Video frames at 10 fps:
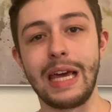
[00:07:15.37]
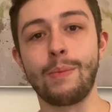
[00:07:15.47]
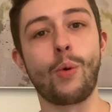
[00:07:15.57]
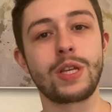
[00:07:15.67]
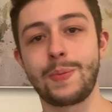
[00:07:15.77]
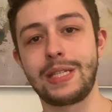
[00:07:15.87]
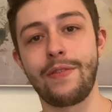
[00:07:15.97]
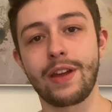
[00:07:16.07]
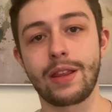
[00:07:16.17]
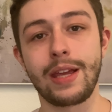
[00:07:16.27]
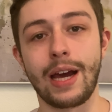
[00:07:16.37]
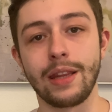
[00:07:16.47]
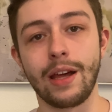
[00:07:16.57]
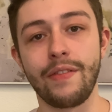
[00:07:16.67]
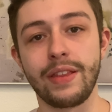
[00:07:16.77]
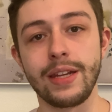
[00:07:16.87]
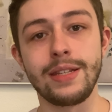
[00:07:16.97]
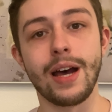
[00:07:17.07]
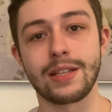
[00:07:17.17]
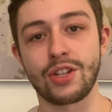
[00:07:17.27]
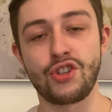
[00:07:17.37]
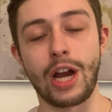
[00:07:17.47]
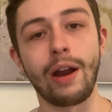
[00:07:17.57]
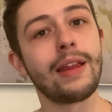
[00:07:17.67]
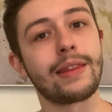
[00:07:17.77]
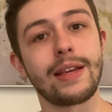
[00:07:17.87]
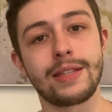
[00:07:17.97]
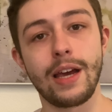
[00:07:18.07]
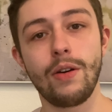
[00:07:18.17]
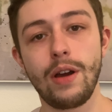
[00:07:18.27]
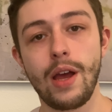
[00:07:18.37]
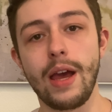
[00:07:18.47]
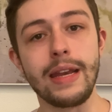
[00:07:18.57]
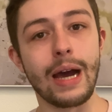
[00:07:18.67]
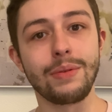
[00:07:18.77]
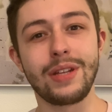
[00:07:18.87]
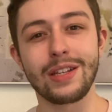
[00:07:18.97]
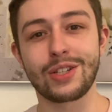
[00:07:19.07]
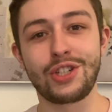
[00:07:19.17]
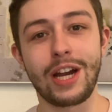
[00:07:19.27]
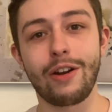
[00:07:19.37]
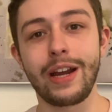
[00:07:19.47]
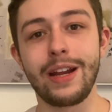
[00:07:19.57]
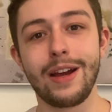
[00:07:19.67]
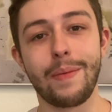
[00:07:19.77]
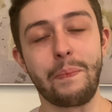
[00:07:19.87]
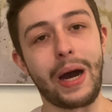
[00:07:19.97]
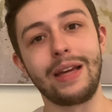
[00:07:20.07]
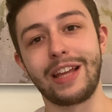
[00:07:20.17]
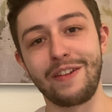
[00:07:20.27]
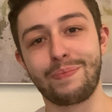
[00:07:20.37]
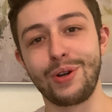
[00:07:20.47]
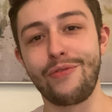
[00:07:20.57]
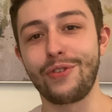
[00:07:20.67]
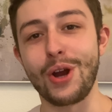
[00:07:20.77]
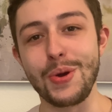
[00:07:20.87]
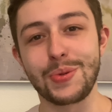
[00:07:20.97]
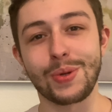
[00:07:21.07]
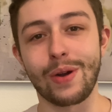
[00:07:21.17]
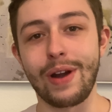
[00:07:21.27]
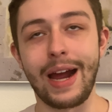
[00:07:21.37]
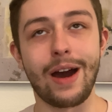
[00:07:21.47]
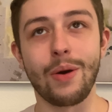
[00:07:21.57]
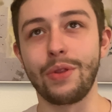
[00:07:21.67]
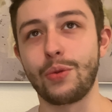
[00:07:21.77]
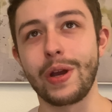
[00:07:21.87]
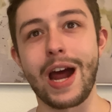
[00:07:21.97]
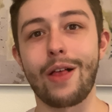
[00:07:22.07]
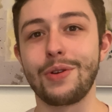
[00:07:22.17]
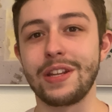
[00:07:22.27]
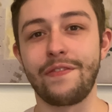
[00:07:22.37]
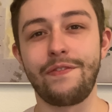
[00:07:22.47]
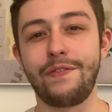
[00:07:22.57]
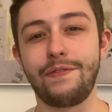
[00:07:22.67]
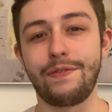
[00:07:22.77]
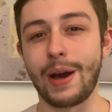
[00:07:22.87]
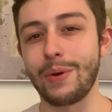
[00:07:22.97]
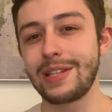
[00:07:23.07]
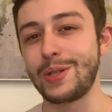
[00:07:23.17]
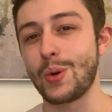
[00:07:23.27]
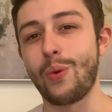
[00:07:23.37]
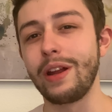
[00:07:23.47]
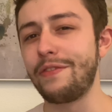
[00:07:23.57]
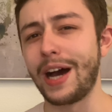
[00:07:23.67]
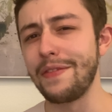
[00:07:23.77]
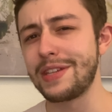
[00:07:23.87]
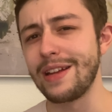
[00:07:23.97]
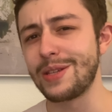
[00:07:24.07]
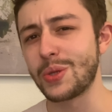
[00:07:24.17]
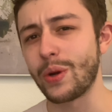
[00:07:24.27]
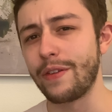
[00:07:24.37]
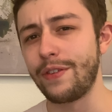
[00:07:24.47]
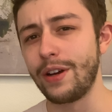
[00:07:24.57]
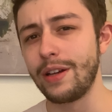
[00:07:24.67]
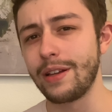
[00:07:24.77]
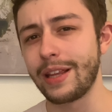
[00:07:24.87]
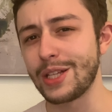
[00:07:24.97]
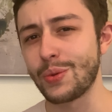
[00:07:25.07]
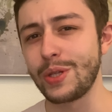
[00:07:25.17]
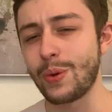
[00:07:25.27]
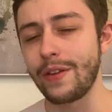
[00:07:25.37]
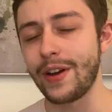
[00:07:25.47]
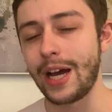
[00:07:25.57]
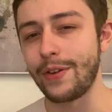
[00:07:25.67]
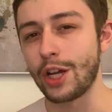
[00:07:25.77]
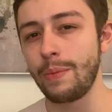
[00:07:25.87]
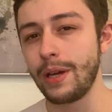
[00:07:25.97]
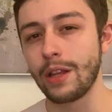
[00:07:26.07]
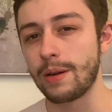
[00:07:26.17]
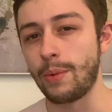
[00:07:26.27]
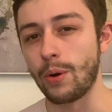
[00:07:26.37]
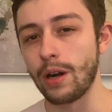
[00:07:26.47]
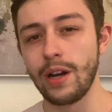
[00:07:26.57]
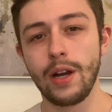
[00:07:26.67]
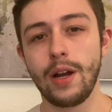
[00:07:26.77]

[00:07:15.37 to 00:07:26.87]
And more specifically, I love the Dusk Cherry that they sell. Now, Dusk Cherry by LifeProof goes for around $3 and I want to say 25 cents a square foot. I think it's $3.25. It could be a little more.